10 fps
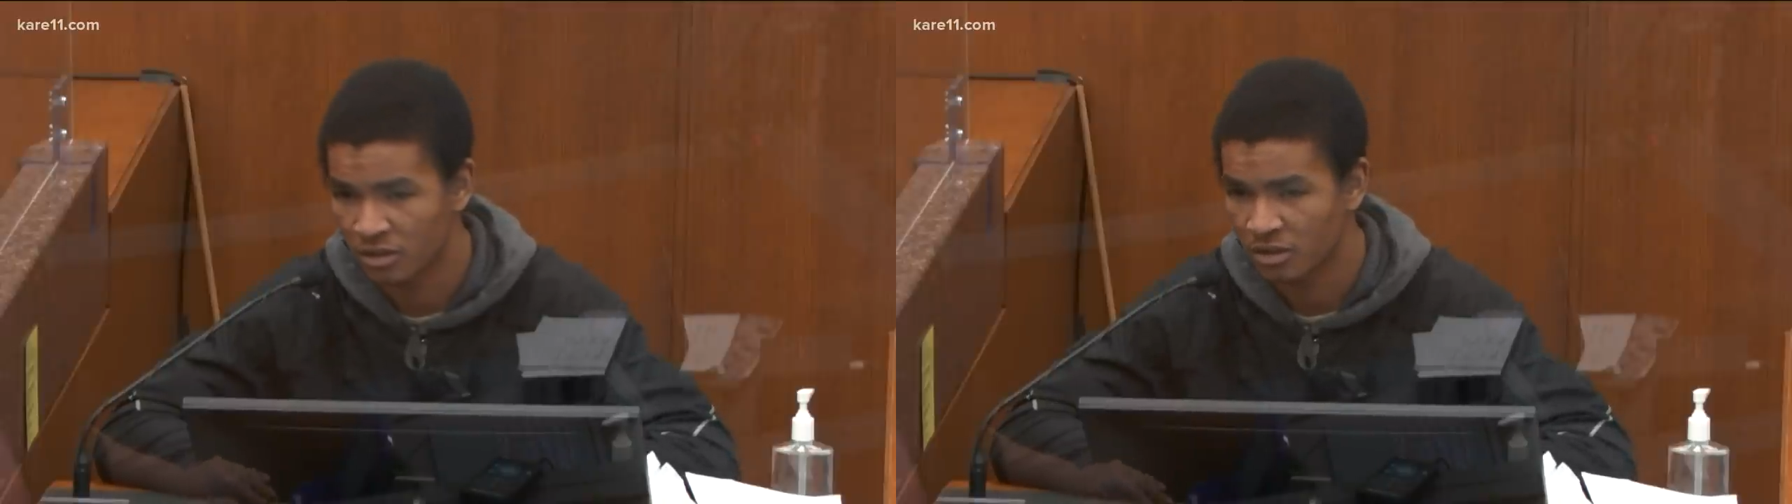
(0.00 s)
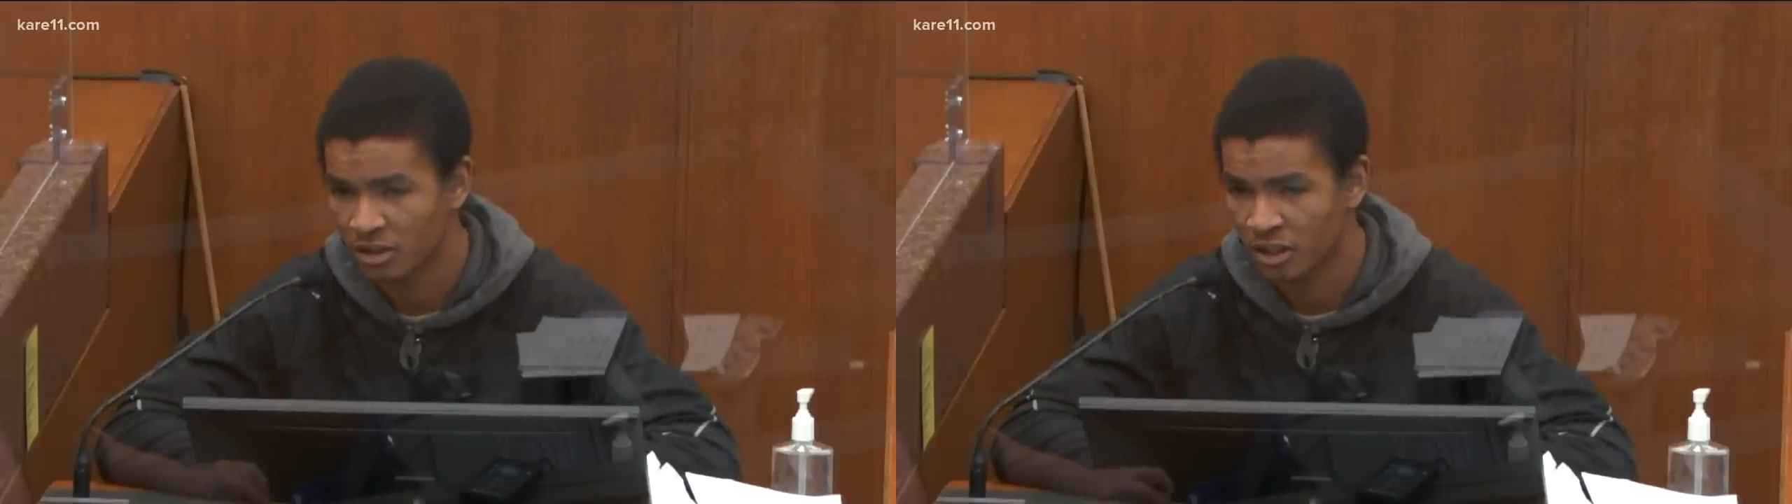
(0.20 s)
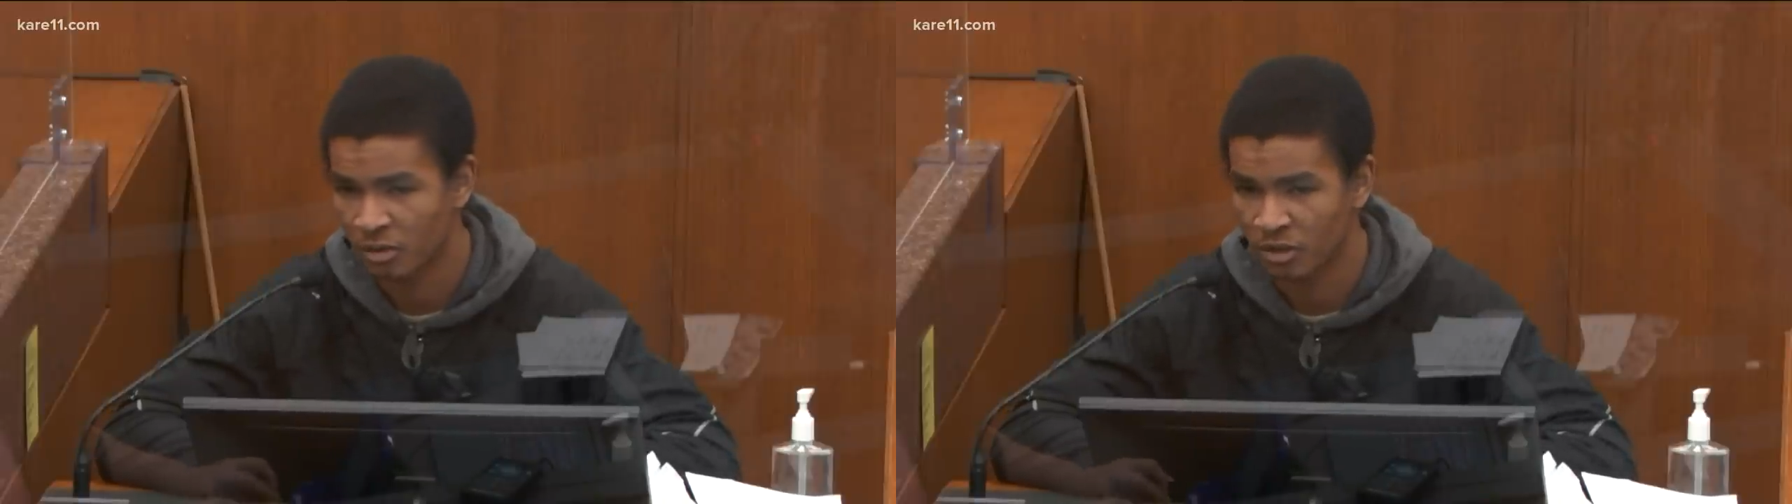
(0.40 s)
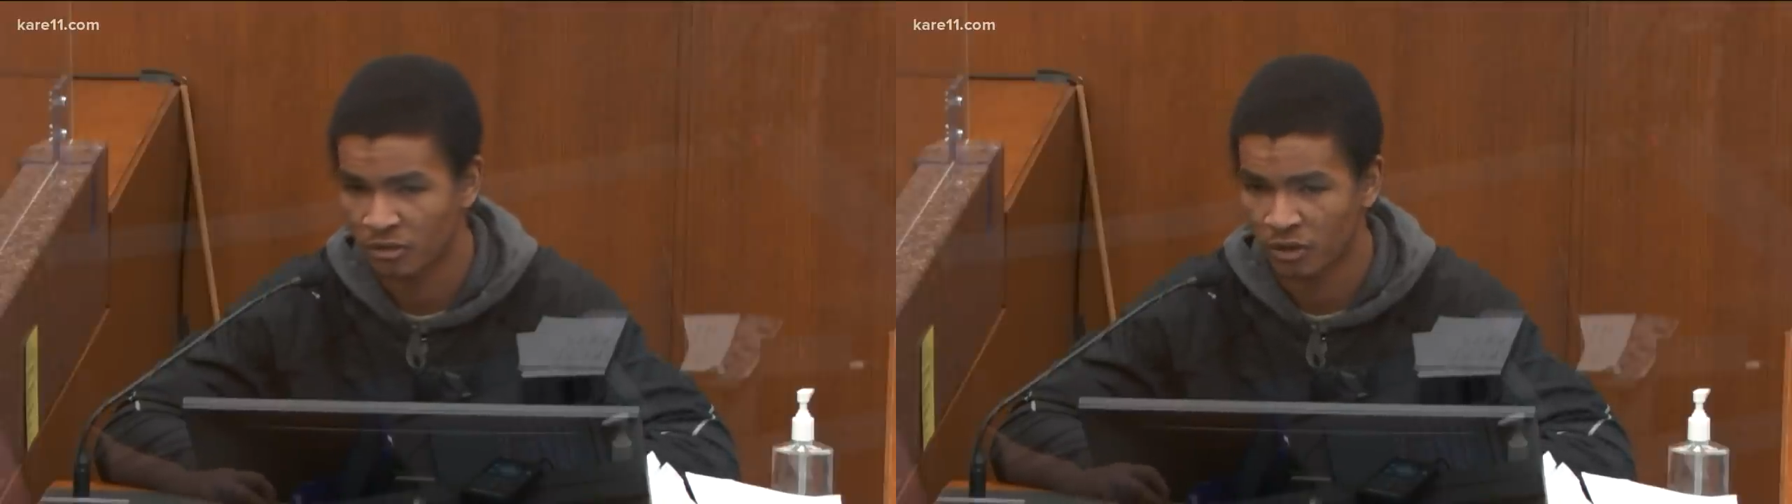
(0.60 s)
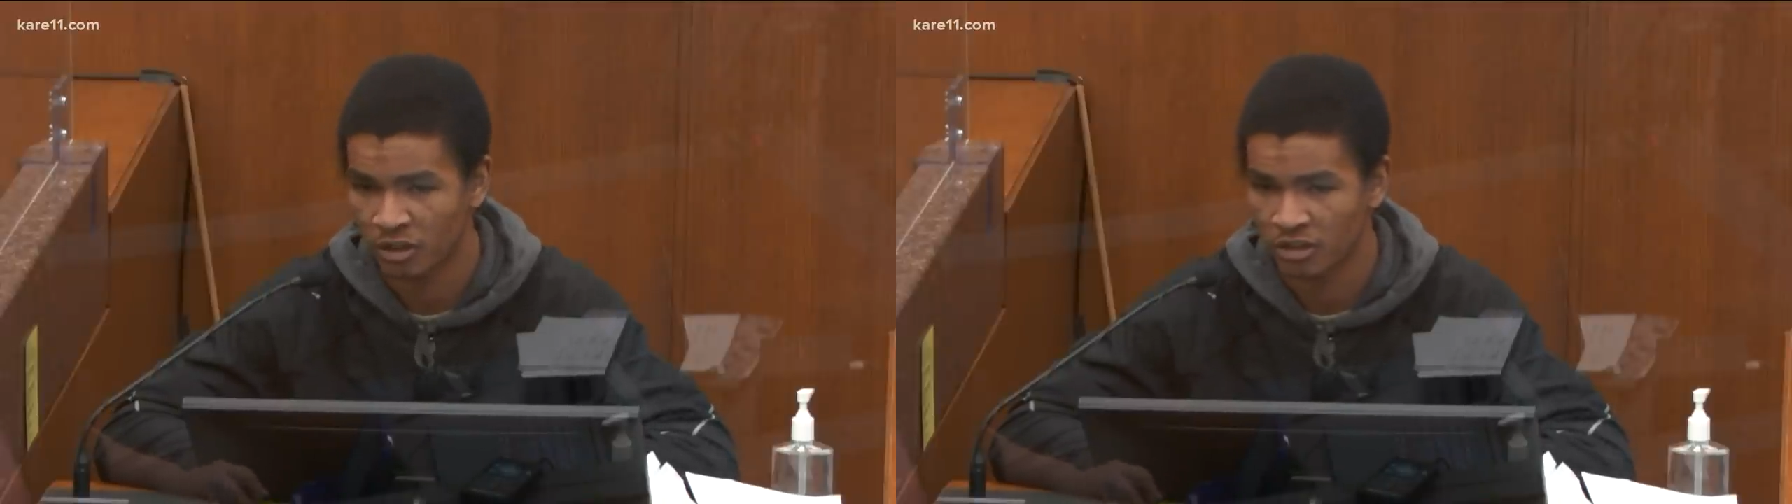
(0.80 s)
this could have been
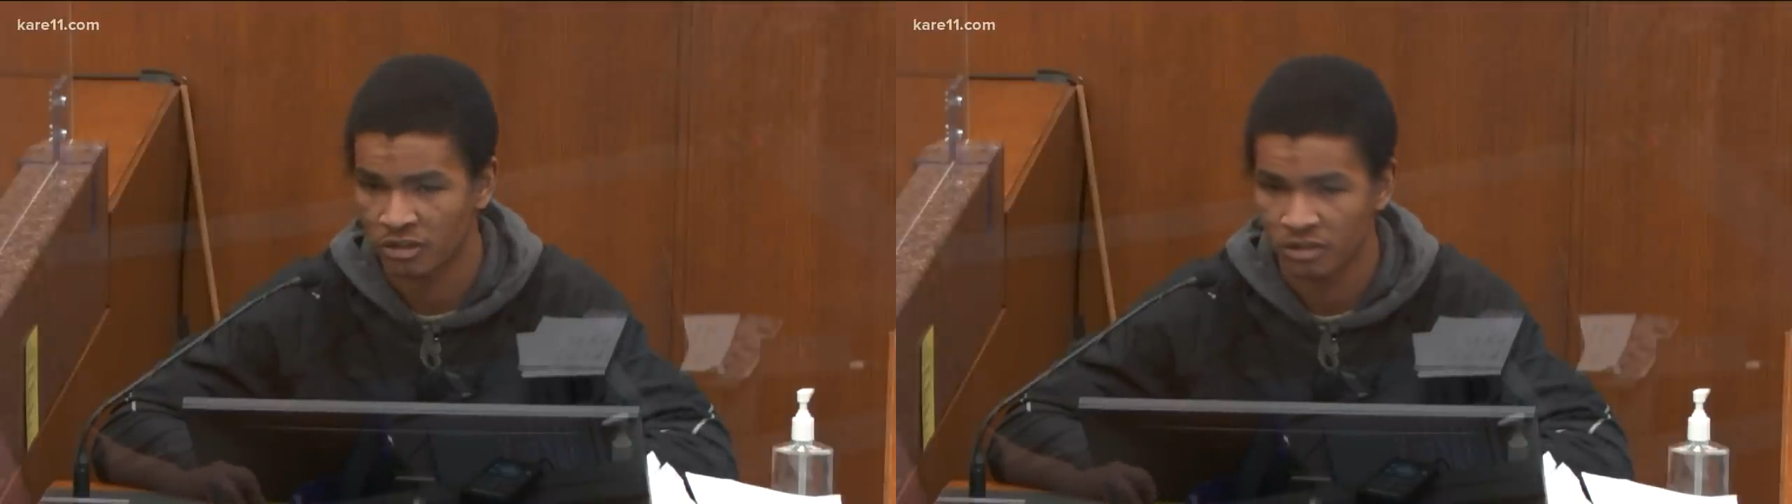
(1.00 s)
avoided.